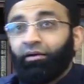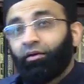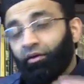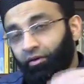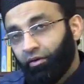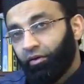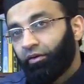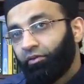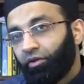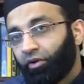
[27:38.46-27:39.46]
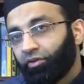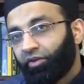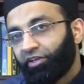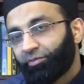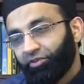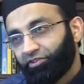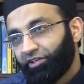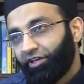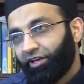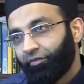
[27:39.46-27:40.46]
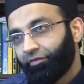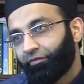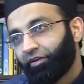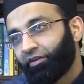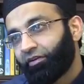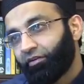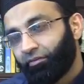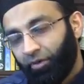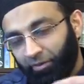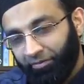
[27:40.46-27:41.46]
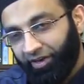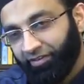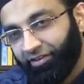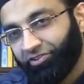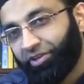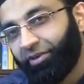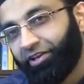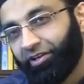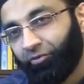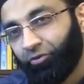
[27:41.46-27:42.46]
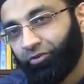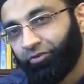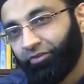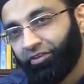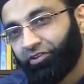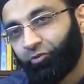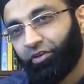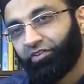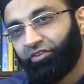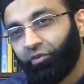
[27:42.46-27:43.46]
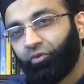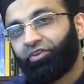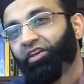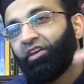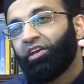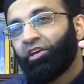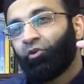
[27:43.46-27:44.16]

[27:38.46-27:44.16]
Uh, Non-authorized position in Hanafi fiqh, uh, Muhammad bin Hassan Shaybani and Abu Yusuf, his students, they would say,